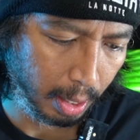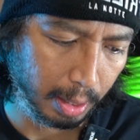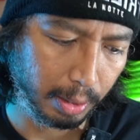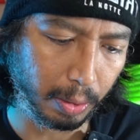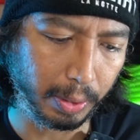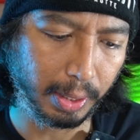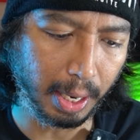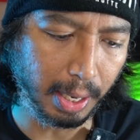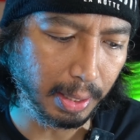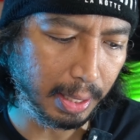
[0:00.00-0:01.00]
So it
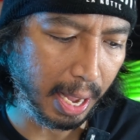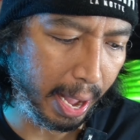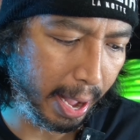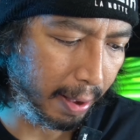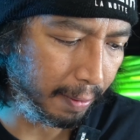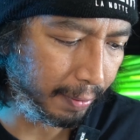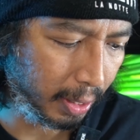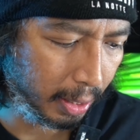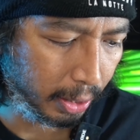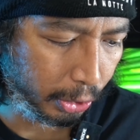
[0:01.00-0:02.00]
does have
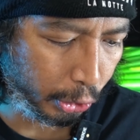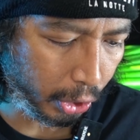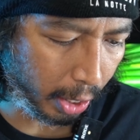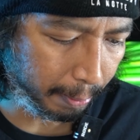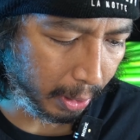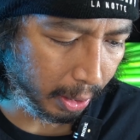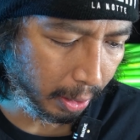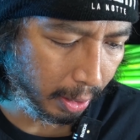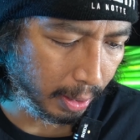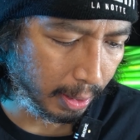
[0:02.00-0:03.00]

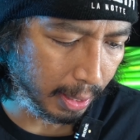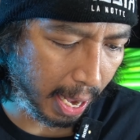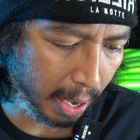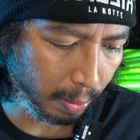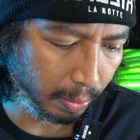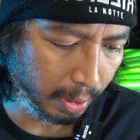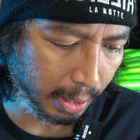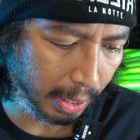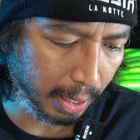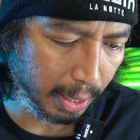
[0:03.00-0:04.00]
sharper sounds
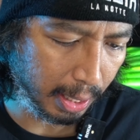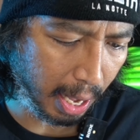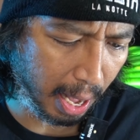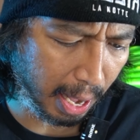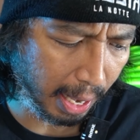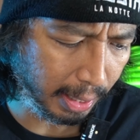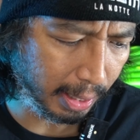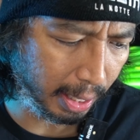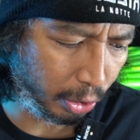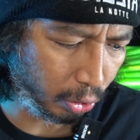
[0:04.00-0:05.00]
in the highs
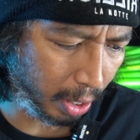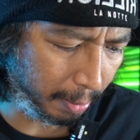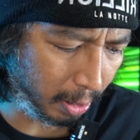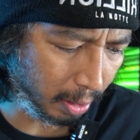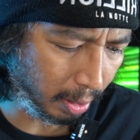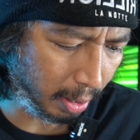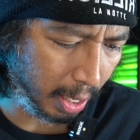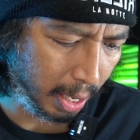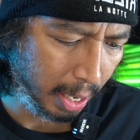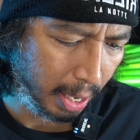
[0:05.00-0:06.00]
and trebles,
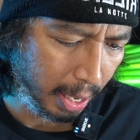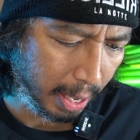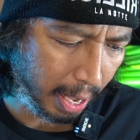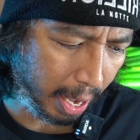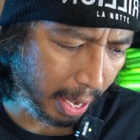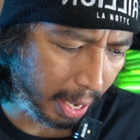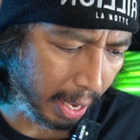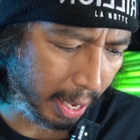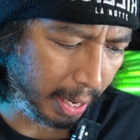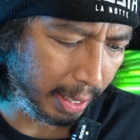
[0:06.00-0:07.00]

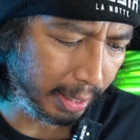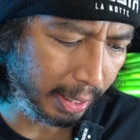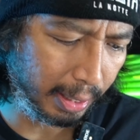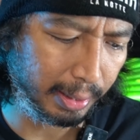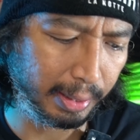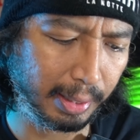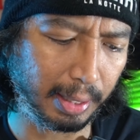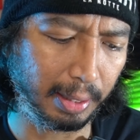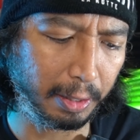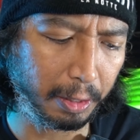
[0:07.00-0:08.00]
and it's
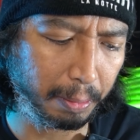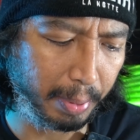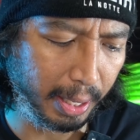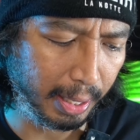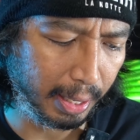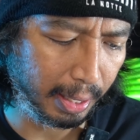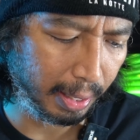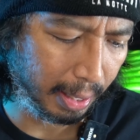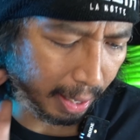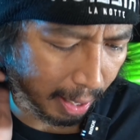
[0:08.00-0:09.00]
a little bit
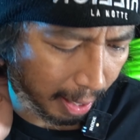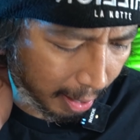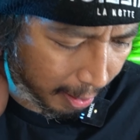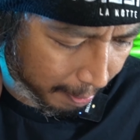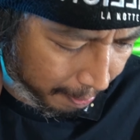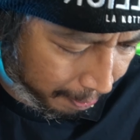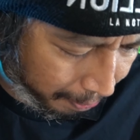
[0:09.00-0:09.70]
more